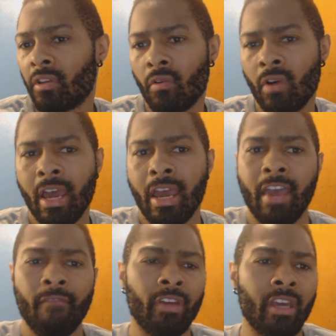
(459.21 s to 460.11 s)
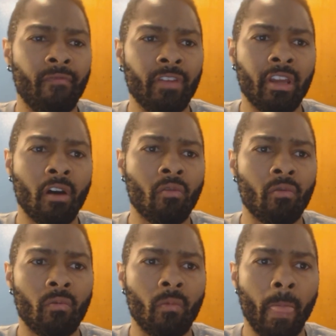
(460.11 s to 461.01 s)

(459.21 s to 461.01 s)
So if it don't,